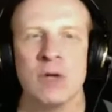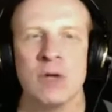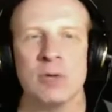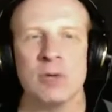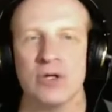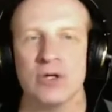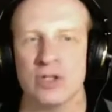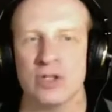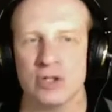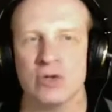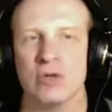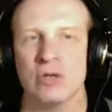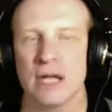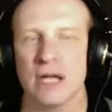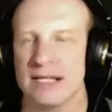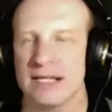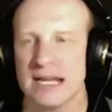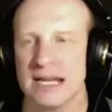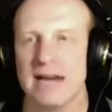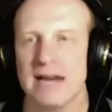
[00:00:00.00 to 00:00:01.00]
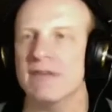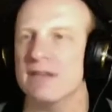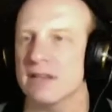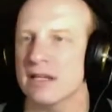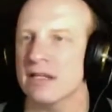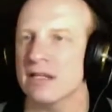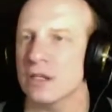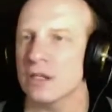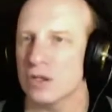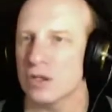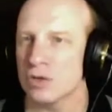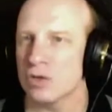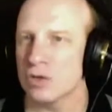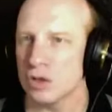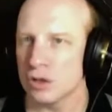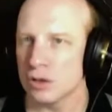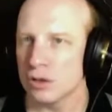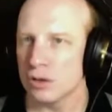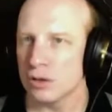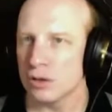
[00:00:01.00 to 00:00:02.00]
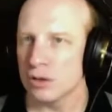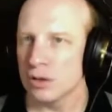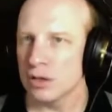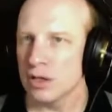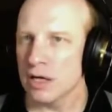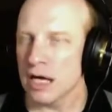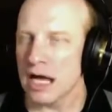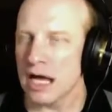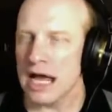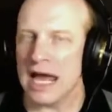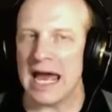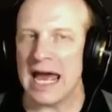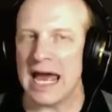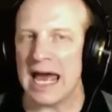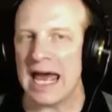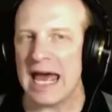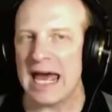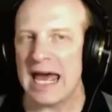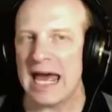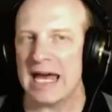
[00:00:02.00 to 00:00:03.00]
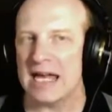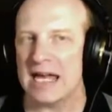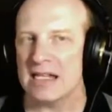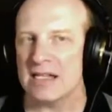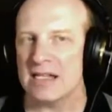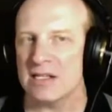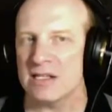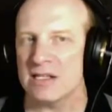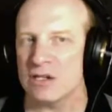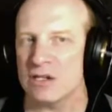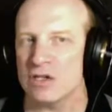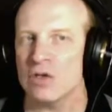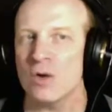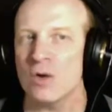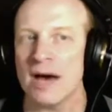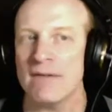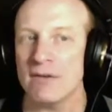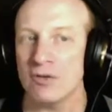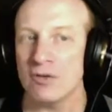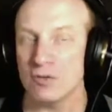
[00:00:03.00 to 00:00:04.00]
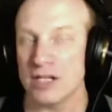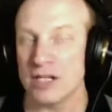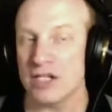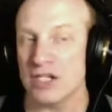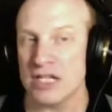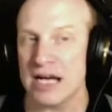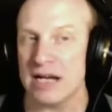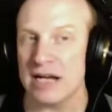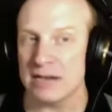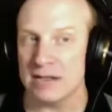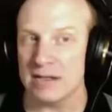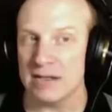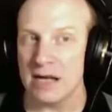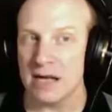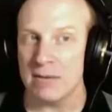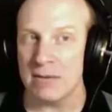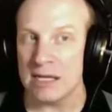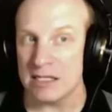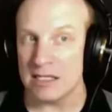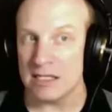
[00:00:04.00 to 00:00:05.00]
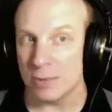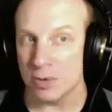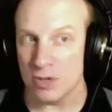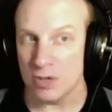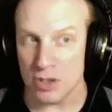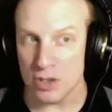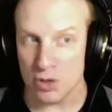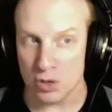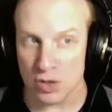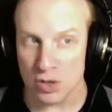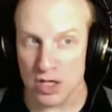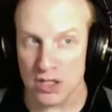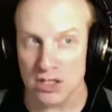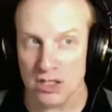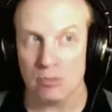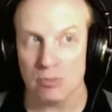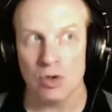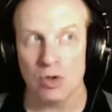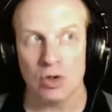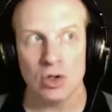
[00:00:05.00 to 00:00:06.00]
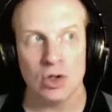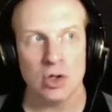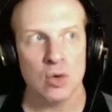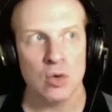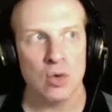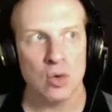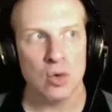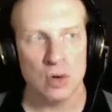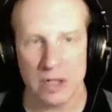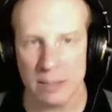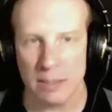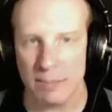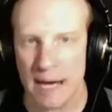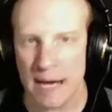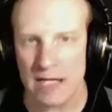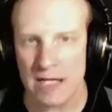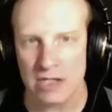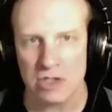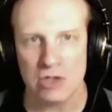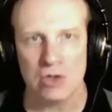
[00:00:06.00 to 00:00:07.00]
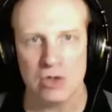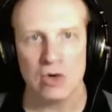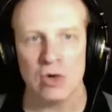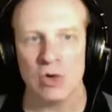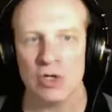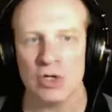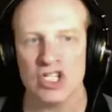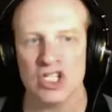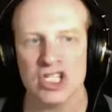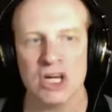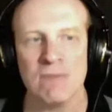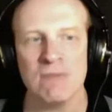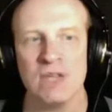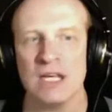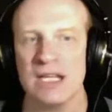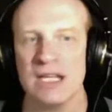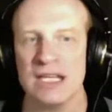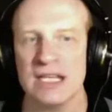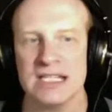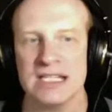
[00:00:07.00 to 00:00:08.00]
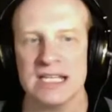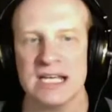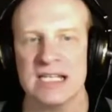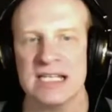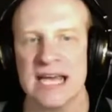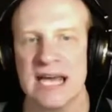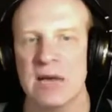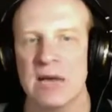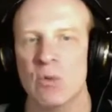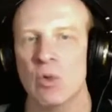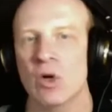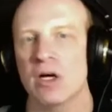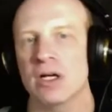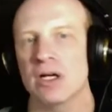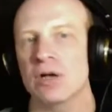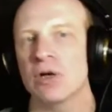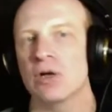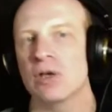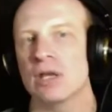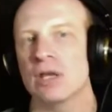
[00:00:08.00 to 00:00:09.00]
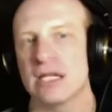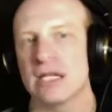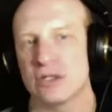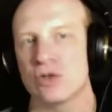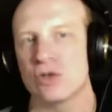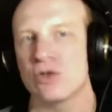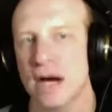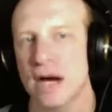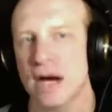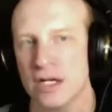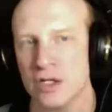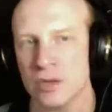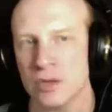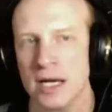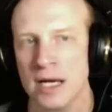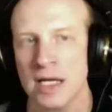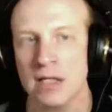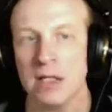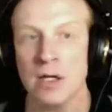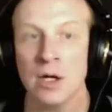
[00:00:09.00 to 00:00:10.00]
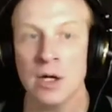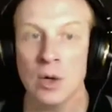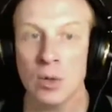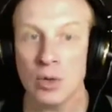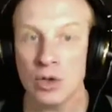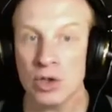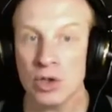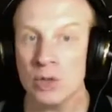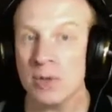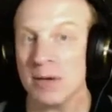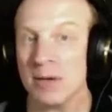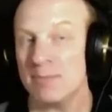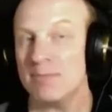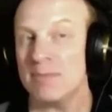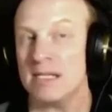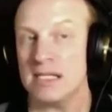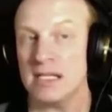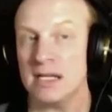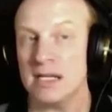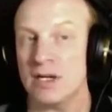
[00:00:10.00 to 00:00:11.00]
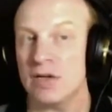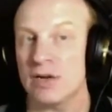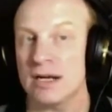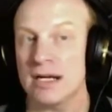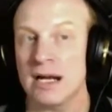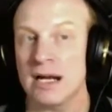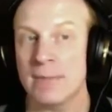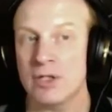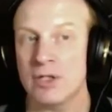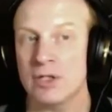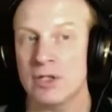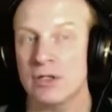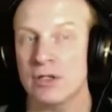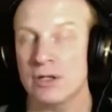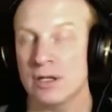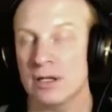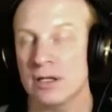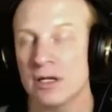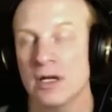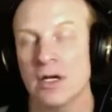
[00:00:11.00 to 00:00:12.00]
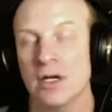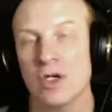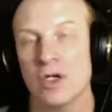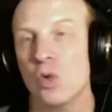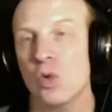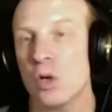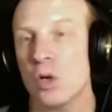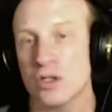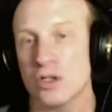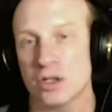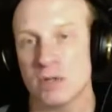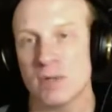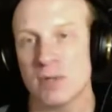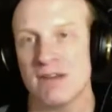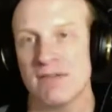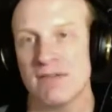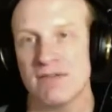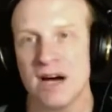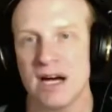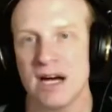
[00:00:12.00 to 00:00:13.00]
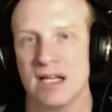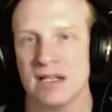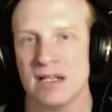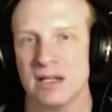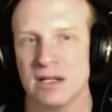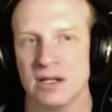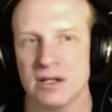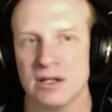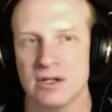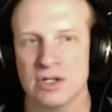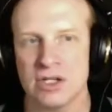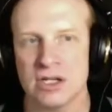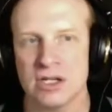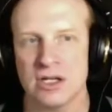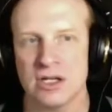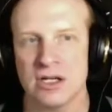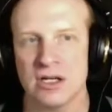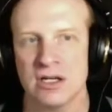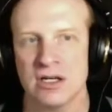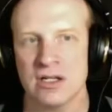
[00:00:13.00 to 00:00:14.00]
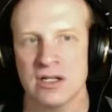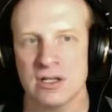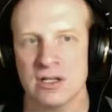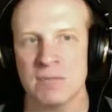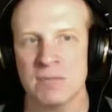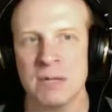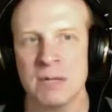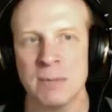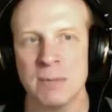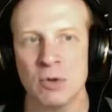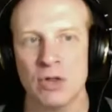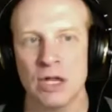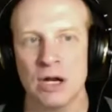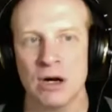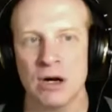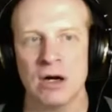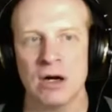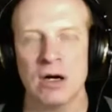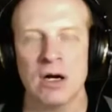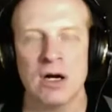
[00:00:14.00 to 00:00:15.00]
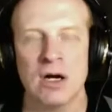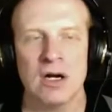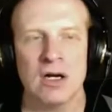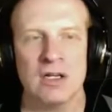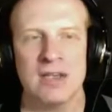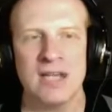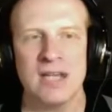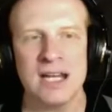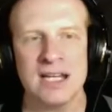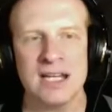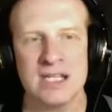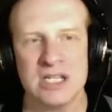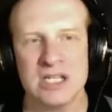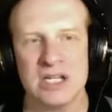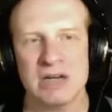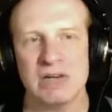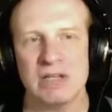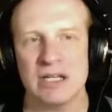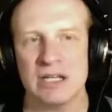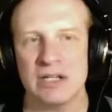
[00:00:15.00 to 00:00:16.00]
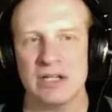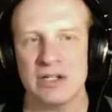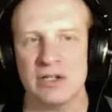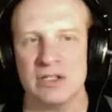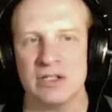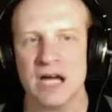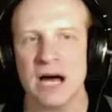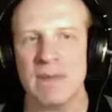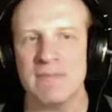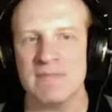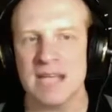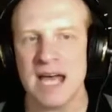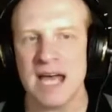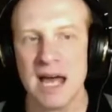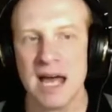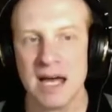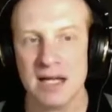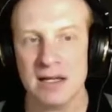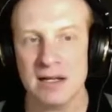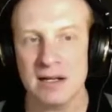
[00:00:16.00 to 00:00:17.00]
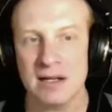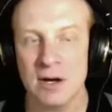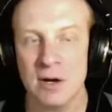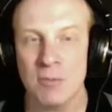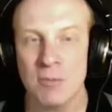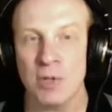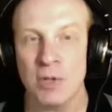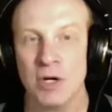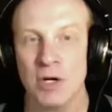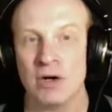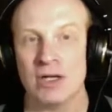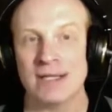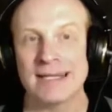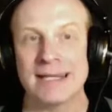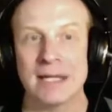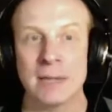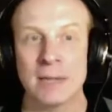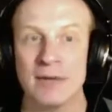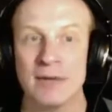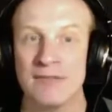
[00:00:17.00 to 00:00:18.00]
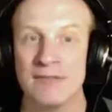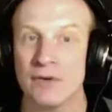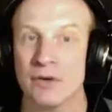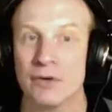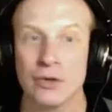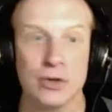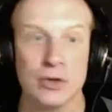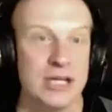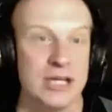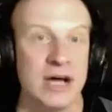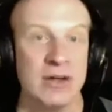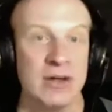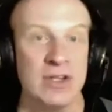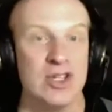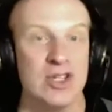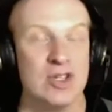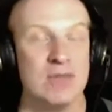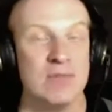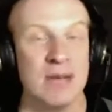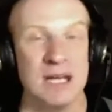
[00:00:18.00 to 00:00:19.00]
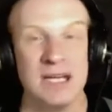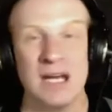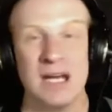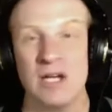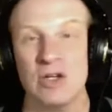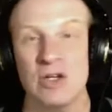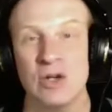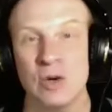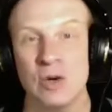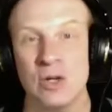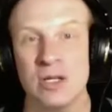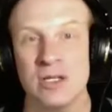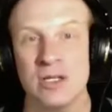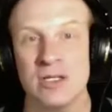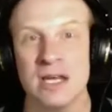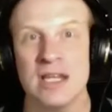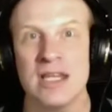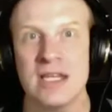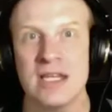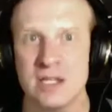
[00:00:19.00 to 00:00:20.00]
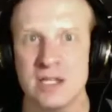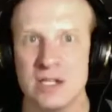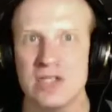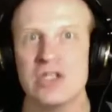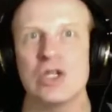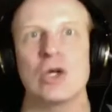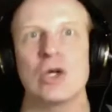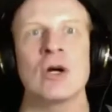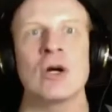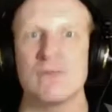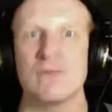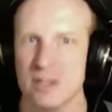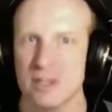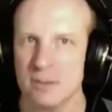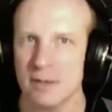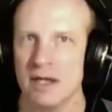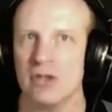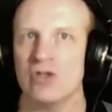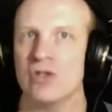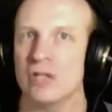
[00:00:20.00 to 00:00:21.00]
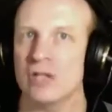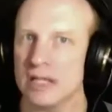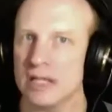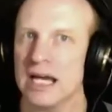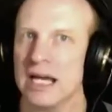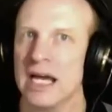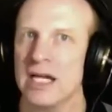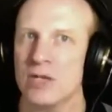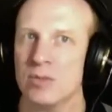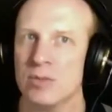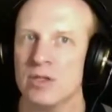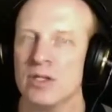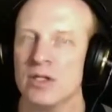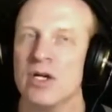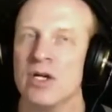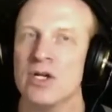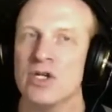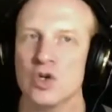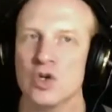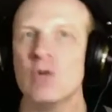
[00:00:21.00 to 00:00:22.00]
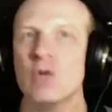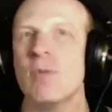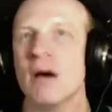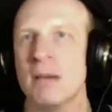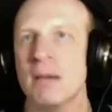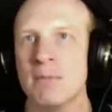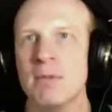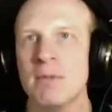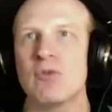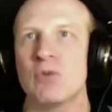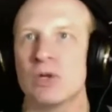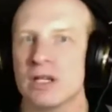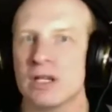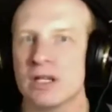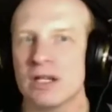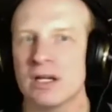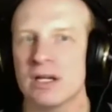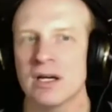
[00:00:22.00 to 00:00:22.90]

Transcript: there is one person who likes everything that you do, and you haven't reached out to them as a potential customer or an ambassador or something that says, hey, we're going to let you graduate, well, you might be missing a great opportunity. You also might find that there's uh, some people that are not necessarily in your top ten, but are a little bit further down that you may not notice that deserve some extra engagement. So you might be really... Or a